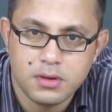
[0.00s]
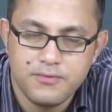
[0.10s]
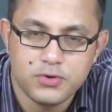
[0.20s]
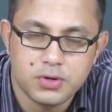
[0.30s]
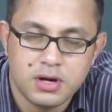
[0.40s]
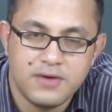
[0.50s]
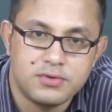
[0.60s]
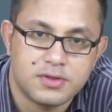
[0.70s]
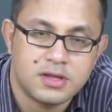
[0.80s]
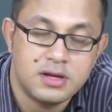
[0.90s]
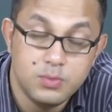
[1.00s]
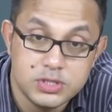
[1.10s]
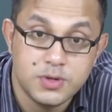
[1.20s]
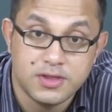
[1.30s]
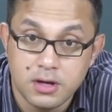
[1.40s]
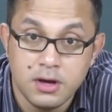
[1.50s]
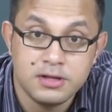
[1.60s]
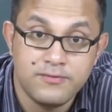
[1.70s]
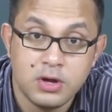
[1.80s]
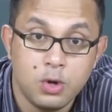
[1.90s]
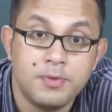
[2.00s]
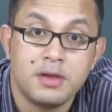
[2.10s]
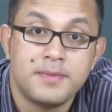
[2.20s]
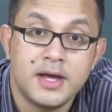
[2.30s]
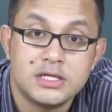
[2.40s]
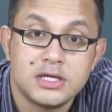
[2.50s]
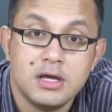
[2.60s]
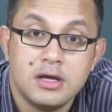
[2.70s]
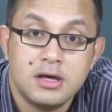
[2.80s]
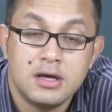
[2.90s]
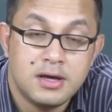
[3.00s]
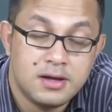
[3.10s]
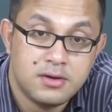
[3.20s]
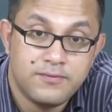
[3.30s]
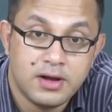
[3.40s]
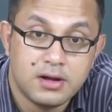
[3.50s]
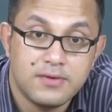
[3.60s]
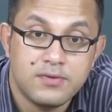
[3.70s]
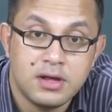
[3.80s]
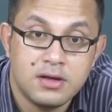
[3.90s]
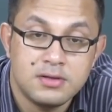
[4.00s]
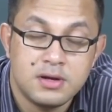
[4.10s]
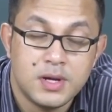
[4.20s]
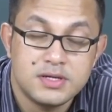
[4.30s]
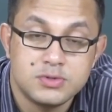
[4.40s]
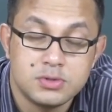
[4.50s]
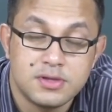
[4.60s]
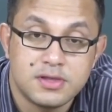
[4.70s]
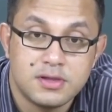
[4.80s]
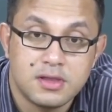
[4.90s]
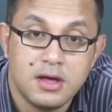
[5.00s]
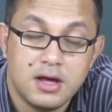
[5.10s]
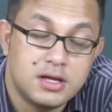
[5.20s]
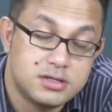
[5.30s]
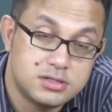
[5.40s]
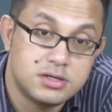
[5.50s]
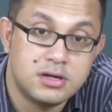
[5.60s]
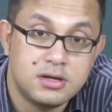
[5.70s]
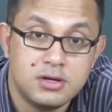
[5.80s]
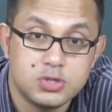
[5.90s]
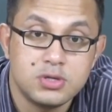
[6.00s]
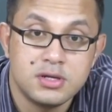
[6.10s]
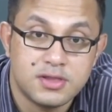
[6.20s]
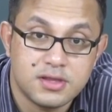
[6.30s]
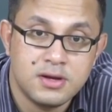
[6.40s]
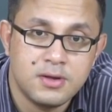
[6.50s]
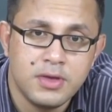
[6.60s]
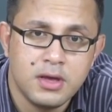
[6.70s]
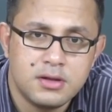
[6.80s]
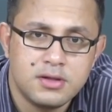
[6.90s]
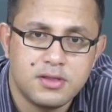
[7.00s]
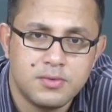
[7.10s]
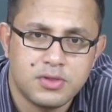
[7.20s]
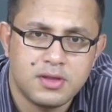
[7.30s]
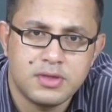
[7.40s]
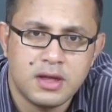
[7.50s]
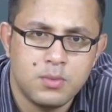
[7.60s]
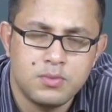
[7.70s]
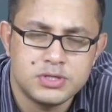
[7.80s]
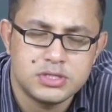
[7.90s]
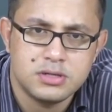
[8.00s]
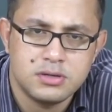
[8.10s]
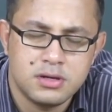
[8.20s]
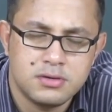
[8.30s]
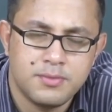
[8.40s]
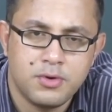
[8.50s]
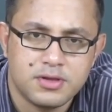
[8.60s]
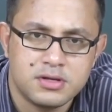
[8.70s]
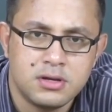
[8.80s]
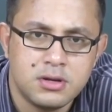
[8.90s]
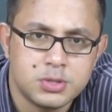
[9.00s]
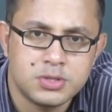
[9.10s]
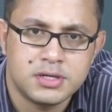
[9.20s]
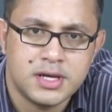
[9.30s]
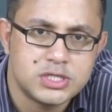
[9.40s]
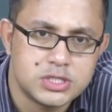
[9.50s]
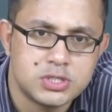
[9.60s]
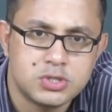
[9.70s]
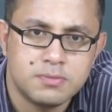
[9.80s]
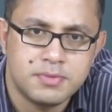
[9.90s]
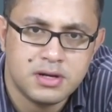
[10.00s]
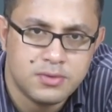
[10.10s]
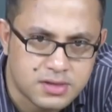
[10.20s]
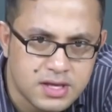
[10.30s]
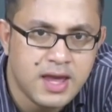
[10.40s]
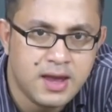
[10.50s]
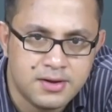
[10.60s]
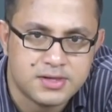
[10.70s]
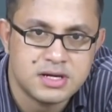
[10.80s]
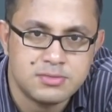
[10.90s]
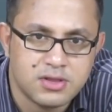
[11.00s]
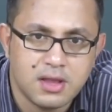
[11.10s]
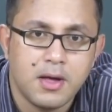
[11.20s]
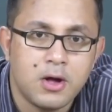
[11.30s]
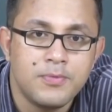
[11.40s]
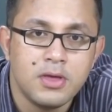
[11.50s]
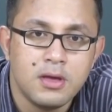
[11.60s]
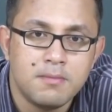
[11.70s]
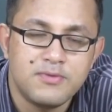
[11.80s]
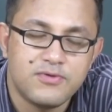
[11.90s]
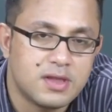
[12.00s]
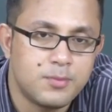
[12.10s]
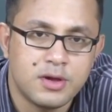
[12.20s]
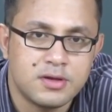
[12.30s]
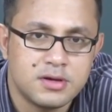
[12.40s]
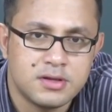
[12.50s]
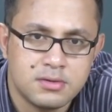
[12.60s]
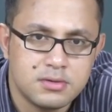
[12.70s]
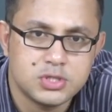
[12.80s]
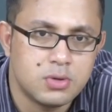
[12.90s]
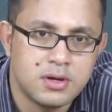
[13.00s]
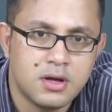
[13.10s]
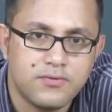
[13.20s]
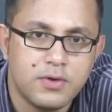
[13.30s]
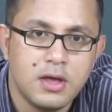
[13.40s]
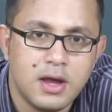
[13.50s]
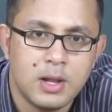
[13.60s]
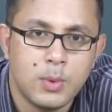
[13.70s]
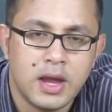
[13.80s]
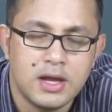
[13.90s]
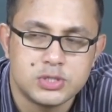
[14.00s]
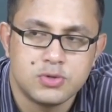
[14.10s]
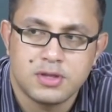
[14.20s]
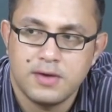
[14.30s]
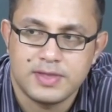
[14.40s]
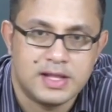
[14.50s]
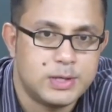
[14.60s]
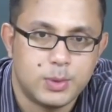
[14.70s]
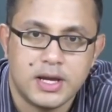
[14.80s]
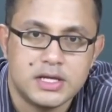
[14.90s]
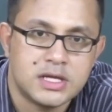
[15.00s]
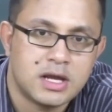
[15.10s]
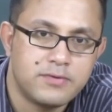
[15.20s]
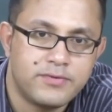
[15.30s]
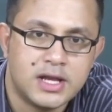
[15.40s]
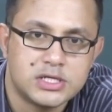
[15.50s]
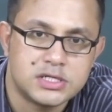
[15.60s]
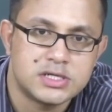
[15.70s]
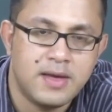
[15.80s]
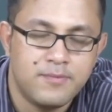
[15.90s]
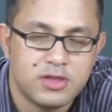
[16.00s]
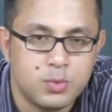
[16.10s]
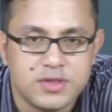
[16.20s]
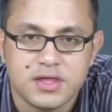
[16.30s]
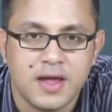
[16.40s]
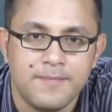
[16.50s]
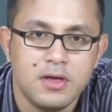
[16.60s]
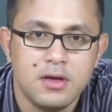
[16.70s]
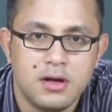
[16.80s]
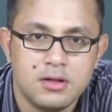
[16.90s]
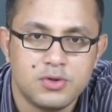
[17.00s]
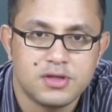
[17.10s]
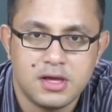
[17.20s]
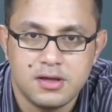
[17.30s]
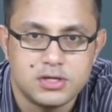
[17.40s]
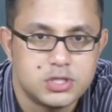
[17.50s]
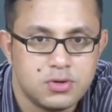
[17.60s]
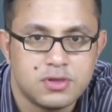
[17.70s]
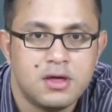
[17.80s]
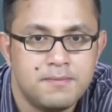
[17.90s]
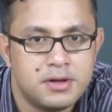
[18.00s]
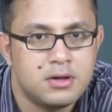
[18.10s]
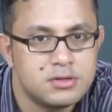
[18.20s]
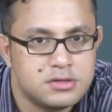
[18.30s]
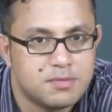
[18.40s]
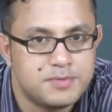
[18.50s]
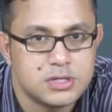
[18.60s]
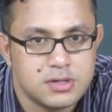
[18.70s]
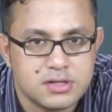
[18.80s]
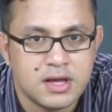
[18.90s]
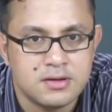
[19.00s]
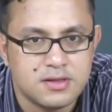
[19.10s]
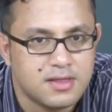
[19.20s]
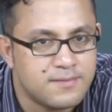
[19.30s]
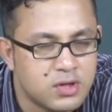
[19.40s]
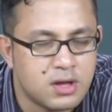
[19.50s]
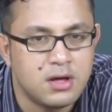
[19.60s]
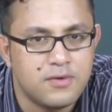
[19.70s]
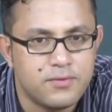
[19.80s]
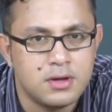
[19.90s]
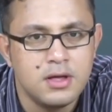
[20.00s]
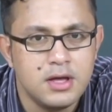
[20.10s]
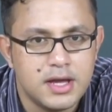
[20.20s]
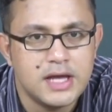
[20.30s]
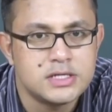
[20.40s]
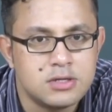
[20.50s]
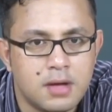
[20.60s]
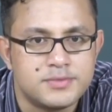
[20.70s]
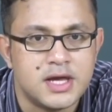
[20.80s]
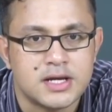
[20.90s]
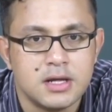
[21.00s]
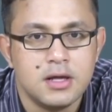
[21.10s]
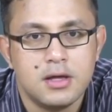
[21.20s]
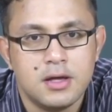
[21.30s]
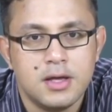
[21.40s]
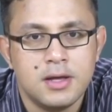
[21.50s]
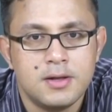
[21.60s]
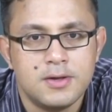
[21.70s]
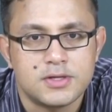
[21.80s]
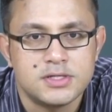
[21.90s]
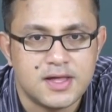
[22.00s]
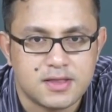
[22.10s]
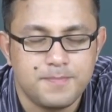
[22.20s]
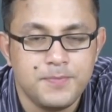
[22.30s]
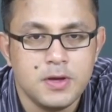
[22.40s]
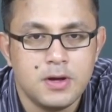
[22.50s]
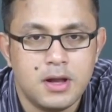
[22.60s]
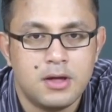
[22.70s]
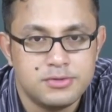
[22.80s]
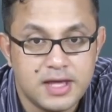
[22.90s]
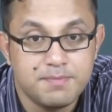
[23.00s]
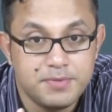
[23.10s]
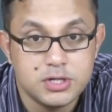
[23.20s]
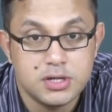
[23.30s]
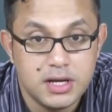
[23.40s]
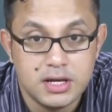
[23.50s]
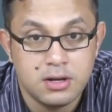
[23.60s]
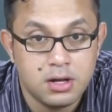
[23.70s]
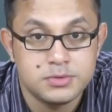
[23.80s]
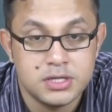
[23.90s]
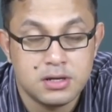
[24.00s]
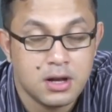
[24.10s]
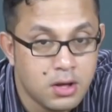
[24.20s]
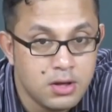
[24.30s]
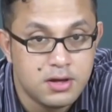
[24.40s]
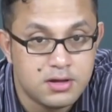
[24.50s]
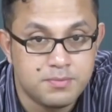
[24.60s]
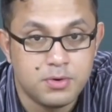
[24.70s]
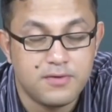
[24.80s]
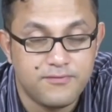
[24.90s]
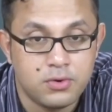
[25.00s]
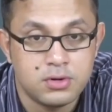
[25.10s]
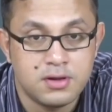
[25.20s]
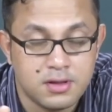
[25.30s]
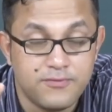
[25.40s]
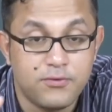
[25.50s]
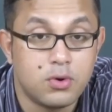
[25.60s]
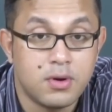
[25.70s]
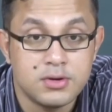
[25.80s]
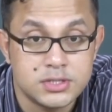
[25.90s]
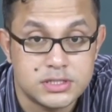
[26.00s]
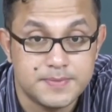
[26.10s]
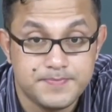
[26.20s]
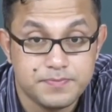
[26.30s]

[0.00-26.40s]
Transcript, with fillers: photograph of the son, which we saw in the very opening page, uh, and very cleverly the narrator told us, uh, uh told us you know, this was something which uh, the boss did not draw the attention to, but it was there in his table somehow, but for some reason doesn't show it off in the way he shows off his electric heating and Financial Times and whiskey. Uh, those are things he shows off, but not this particular thing. This is something of a hidden object in his desk. Now, that particular hidden object now is brought forward, is now foregrounded.